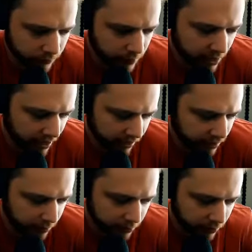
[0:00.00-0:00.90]
had the
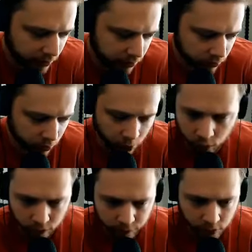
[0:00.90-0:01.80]
ability to
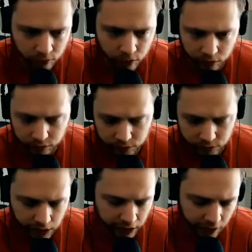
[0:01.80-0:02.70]
record phone calls
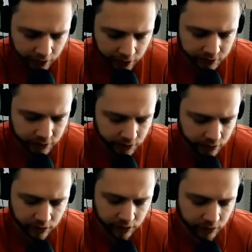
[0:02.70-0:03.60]
and
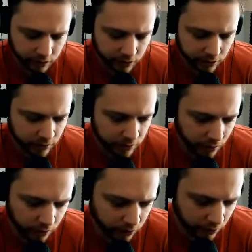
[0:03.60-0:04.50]
you
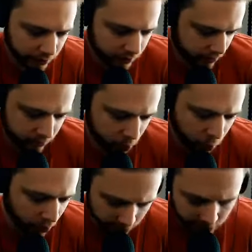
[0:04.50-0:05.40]
know it's
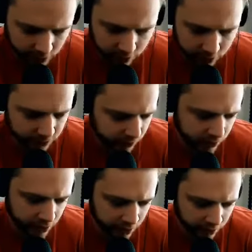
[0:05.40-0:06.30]
20 years
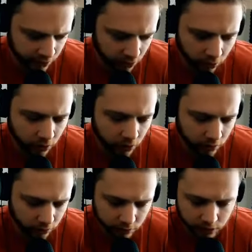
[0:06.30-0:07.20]
and
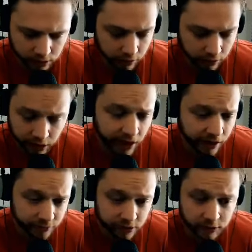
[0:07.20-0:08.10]
all a lot
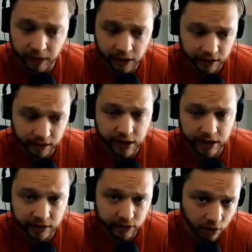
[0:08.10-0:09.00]
of these
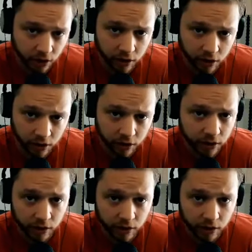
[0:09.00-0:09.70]
podcasts are